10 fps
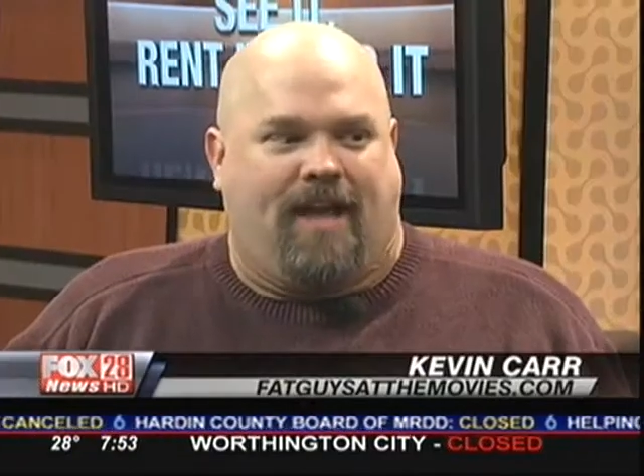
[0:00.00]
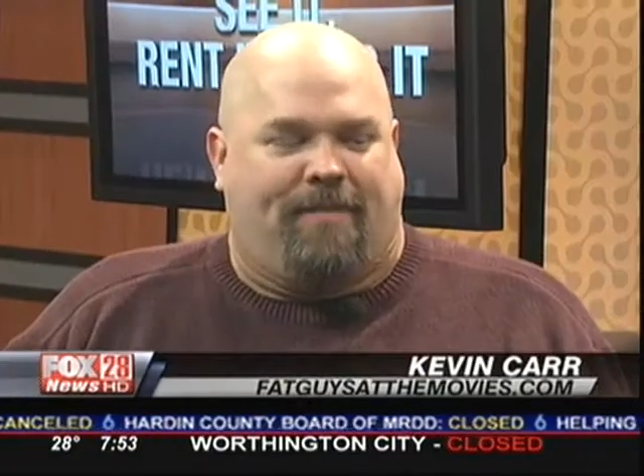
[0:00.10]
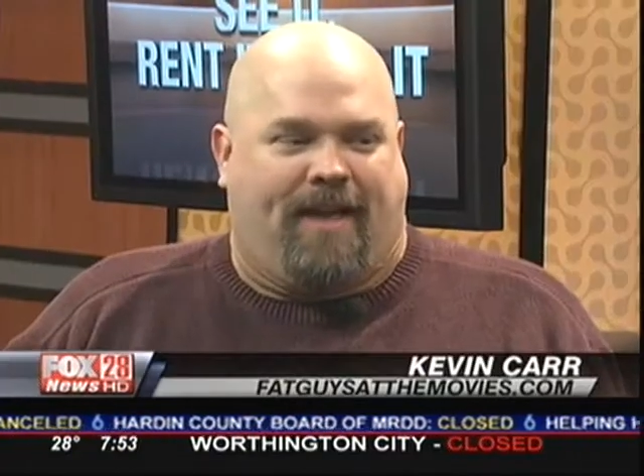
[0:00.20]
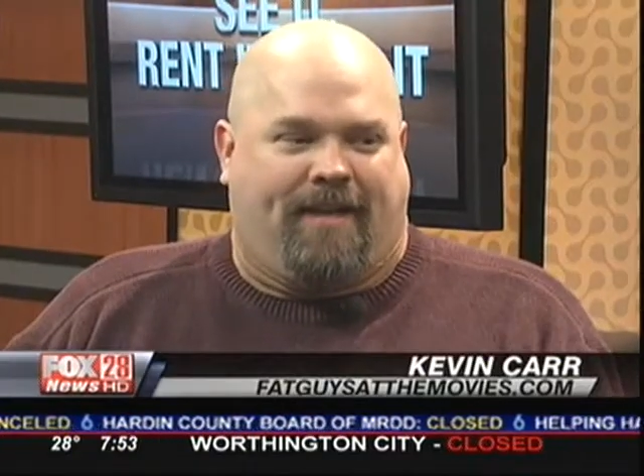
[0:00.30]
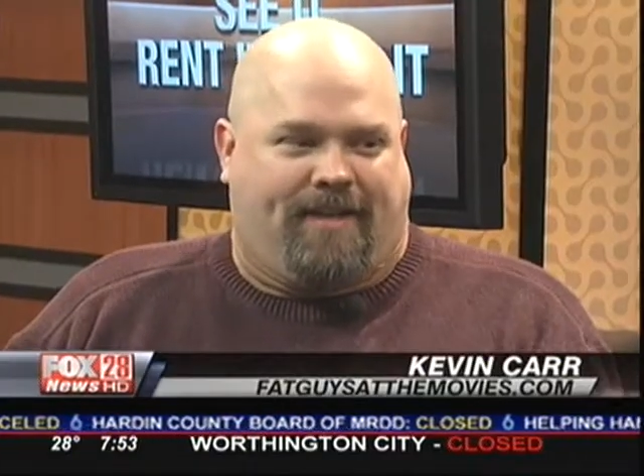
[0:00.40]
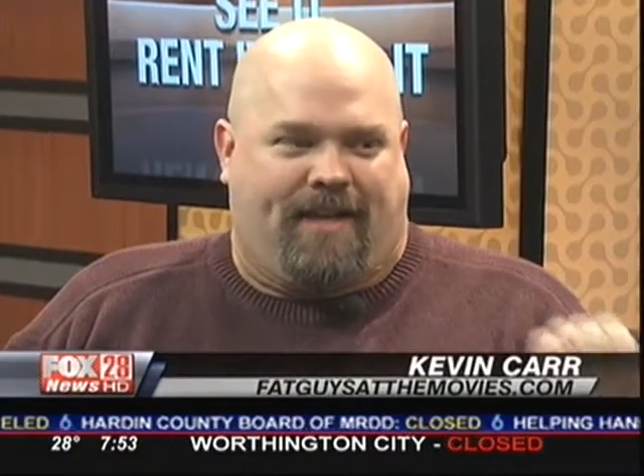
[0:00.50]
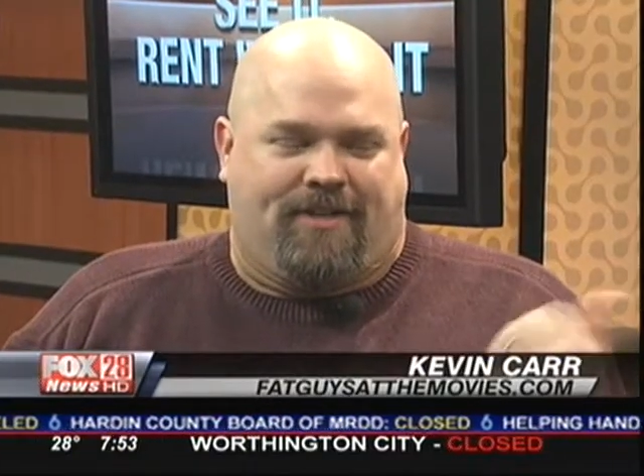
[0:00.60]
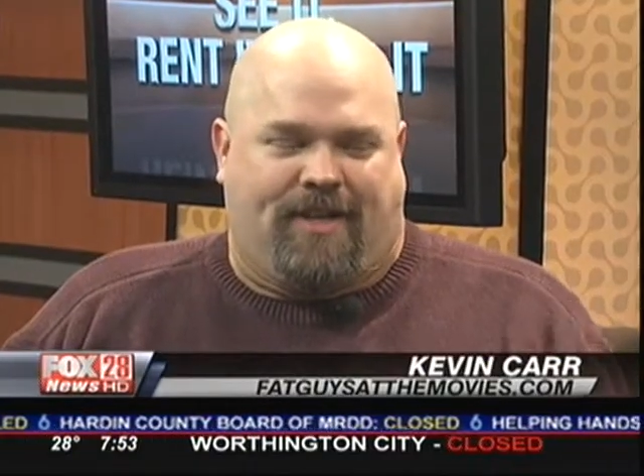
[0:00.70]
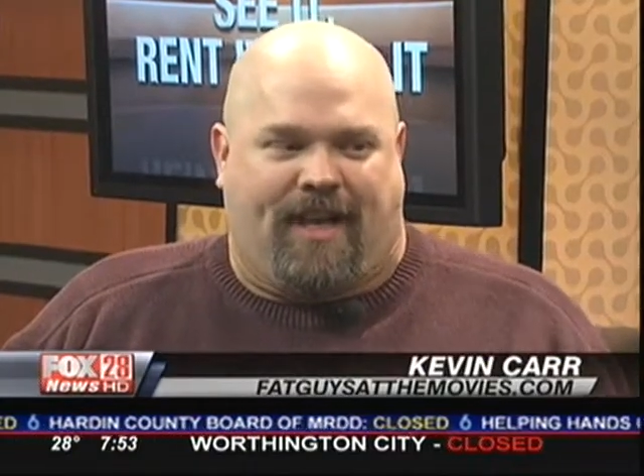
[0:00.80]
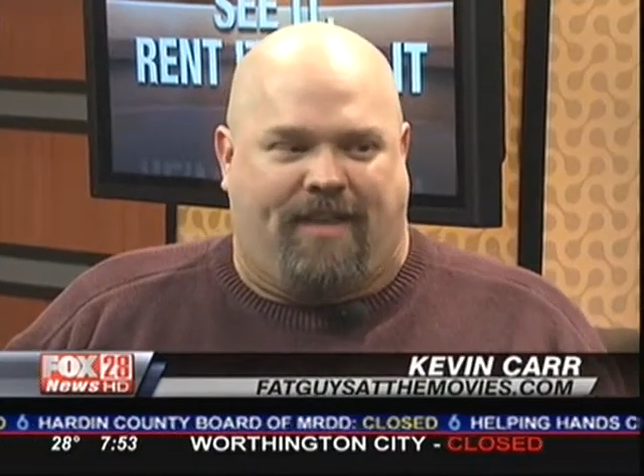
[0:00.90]
time, and and
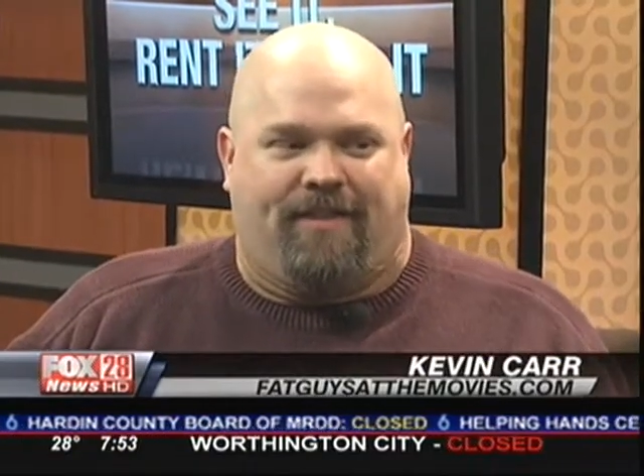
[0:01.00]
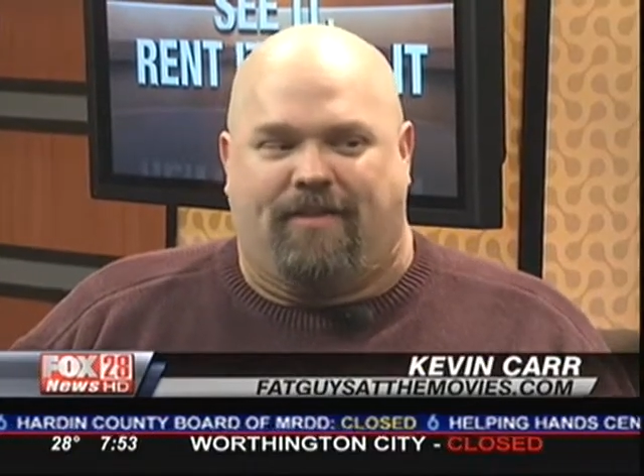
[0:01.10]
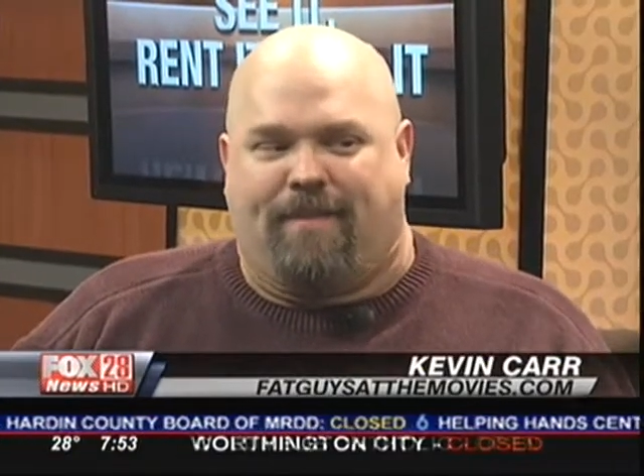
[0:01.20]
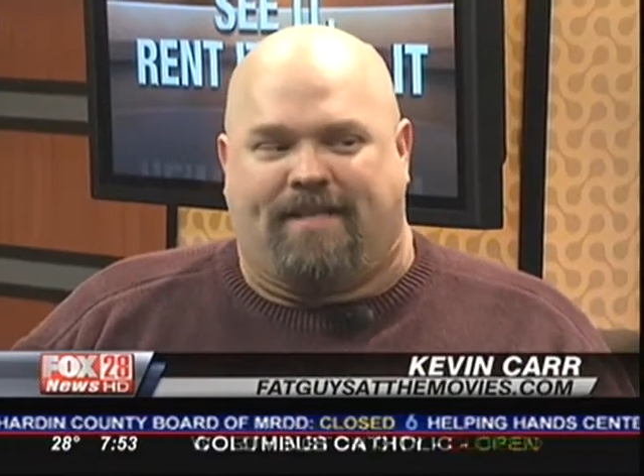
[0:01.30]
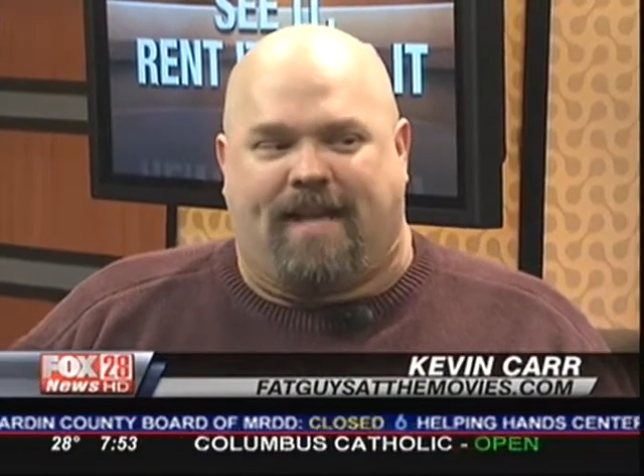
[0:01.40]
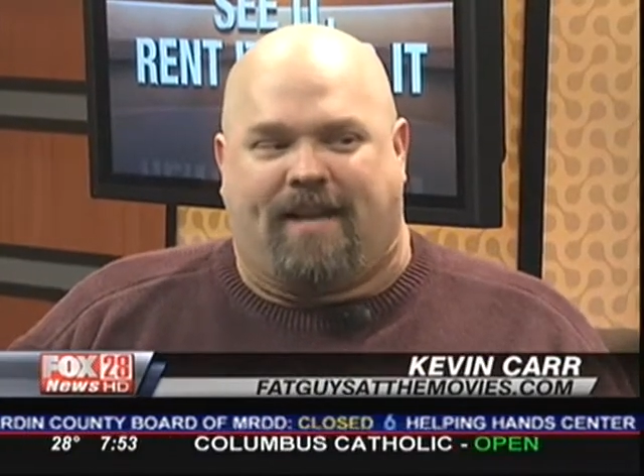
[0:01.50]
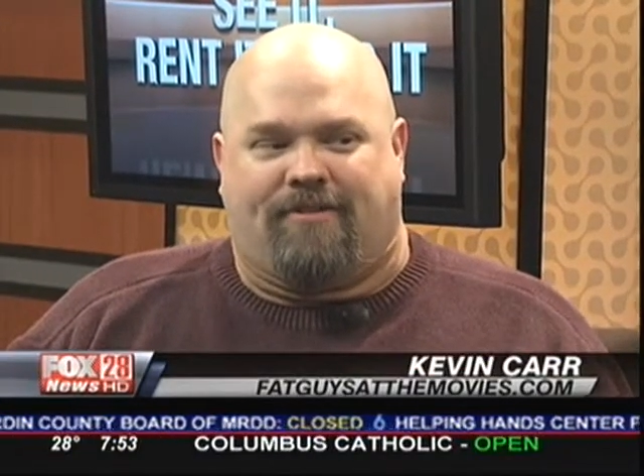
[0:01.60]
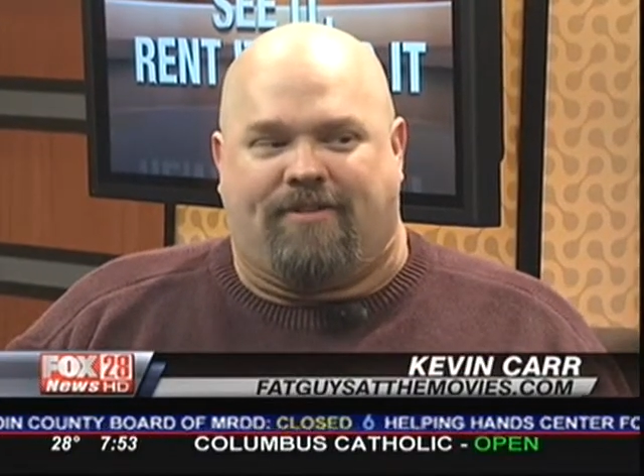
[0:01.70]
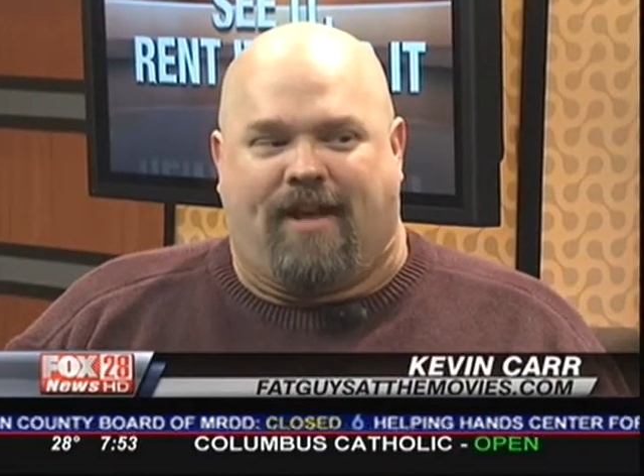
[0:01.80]
she had the Best Actress